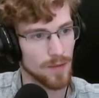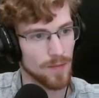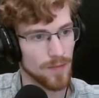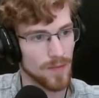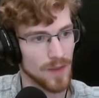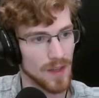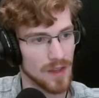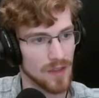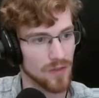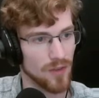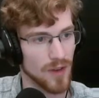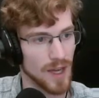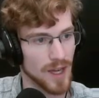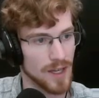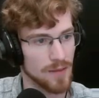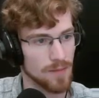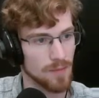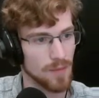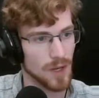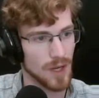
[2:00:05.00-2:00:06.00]
that's
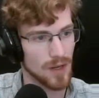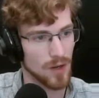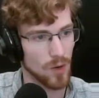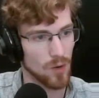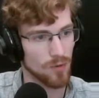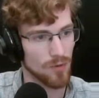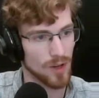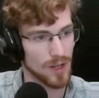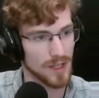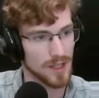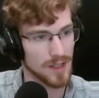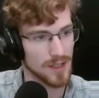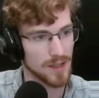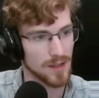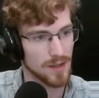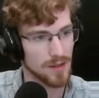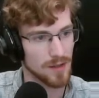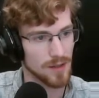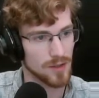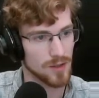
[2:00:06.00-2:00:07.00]
fine, but over
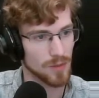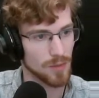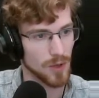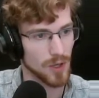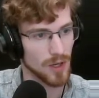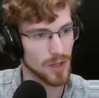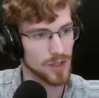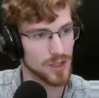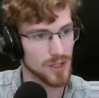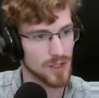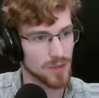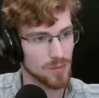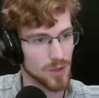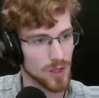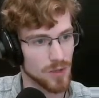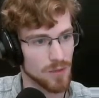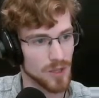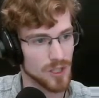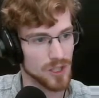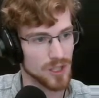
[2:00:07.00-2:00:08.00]
here the topology is
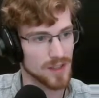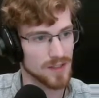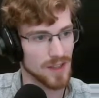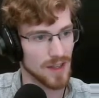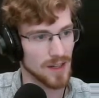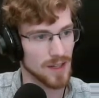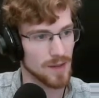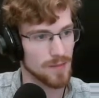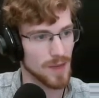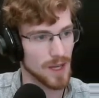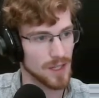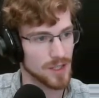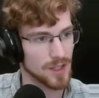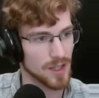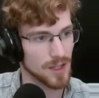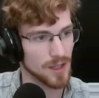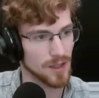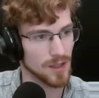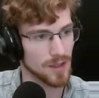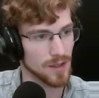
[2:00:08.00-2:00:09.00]
pretty much exactly
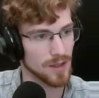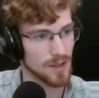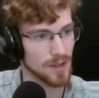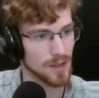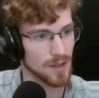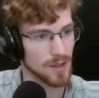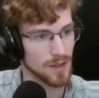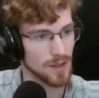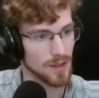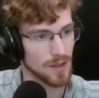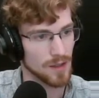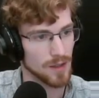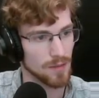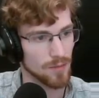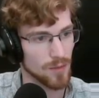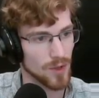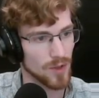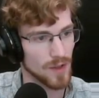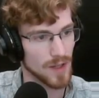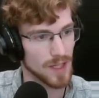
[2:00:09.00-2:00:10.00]
matching,
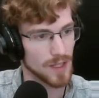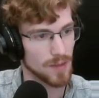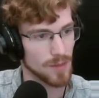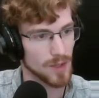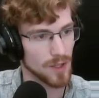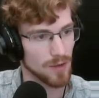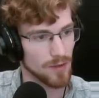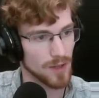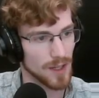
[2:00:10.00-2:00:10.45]
with a little bit of an